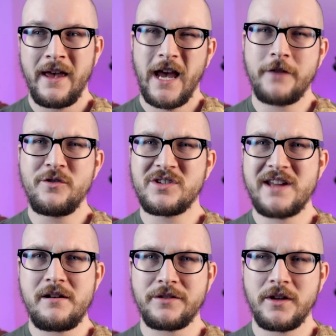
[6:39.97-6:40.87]
And if you
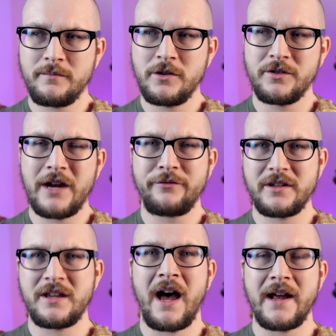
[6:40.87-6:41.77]
stare at them, you'll
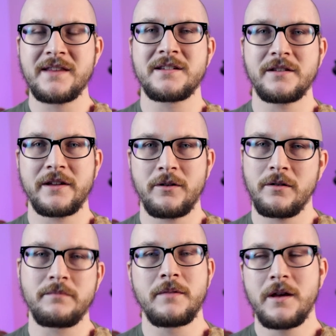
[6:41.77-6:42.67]
definitely die instantly,
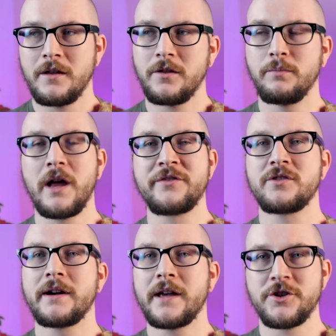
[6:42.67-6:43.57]
or they'll bluff
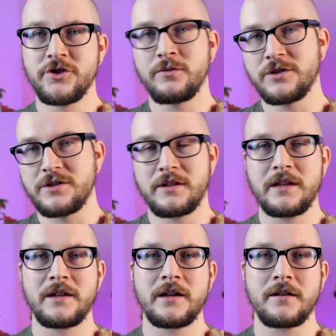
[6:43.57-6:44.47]
strike at you, which
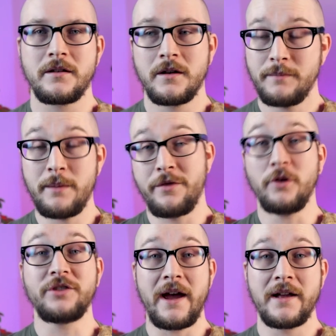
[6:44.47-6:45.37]
they think, maybe
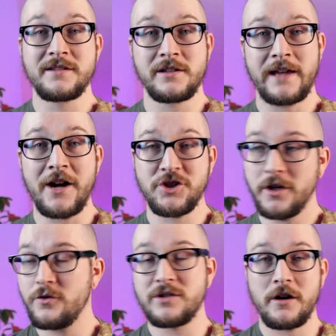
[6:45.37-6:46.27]
they'll die instantly. Actually,
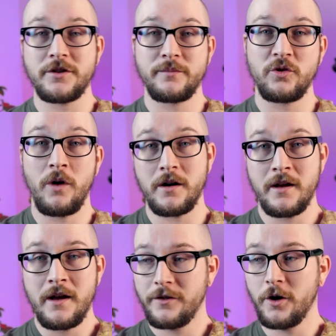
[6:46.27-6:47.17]
if you stare at them too
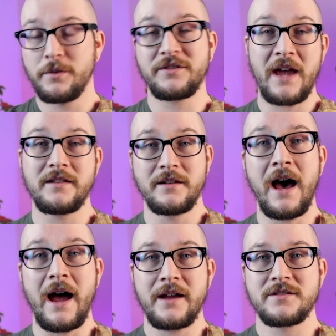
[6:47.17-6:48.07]
hard, they'll pretend to die.